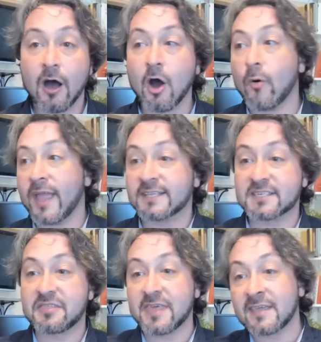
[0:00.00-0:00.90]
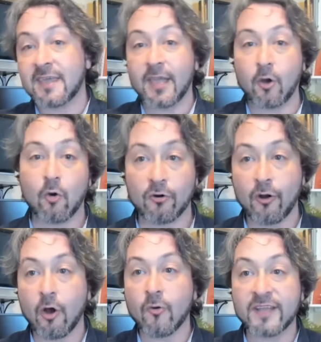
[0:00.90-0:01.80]
oh, it's thinking,
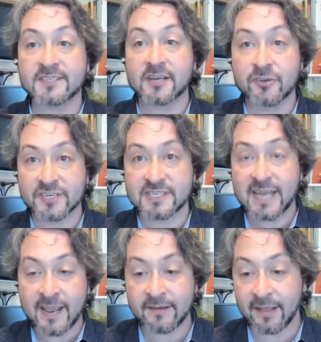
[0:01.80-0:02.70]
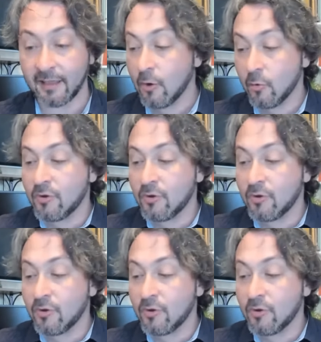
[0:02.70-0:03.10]
or oh, it's understanding,